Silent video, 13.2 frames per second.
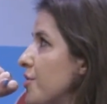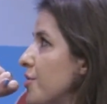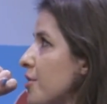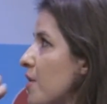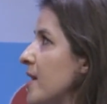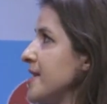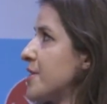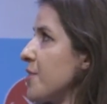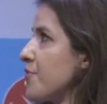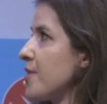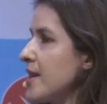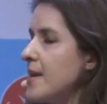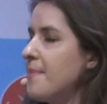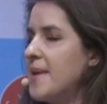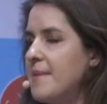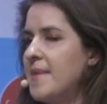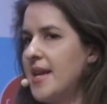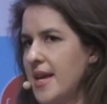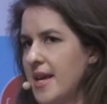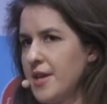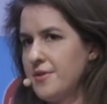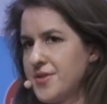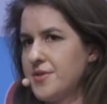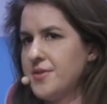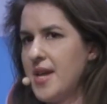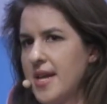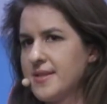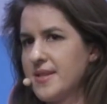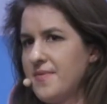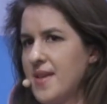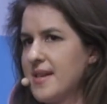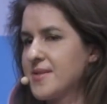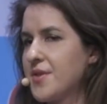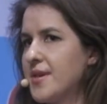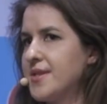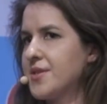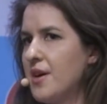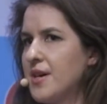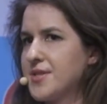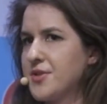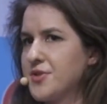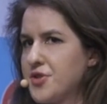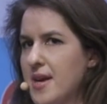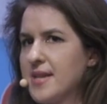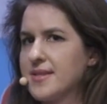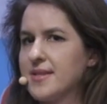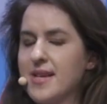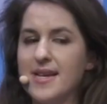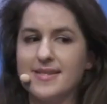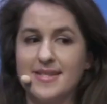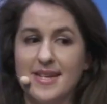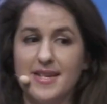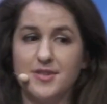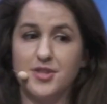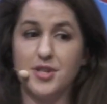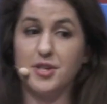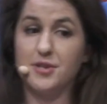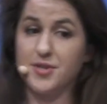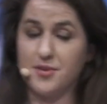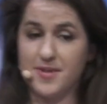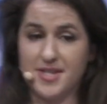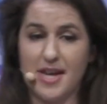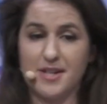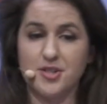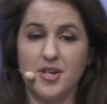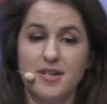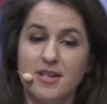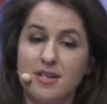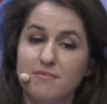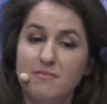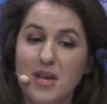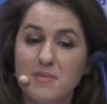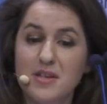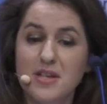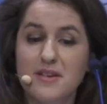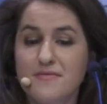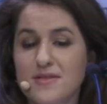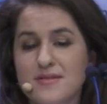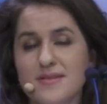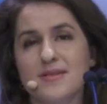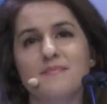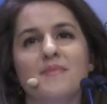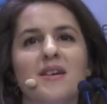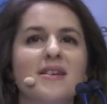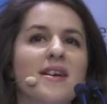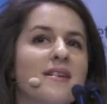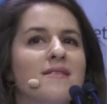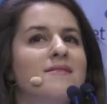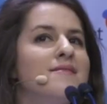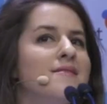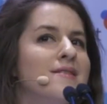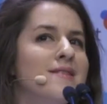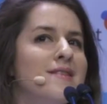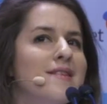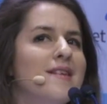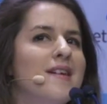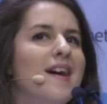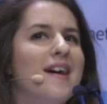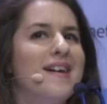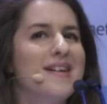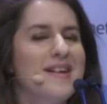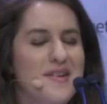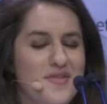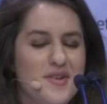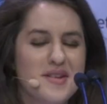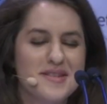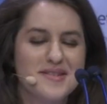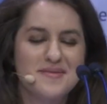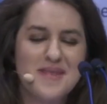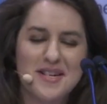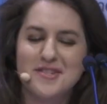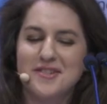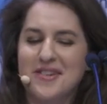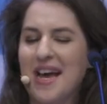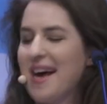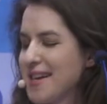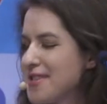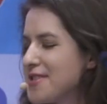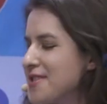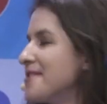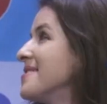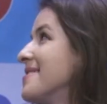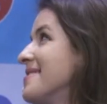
you're going to really be meeting user needs, and that's going to also translate into user retention and maybe even some money if you need some extra cash.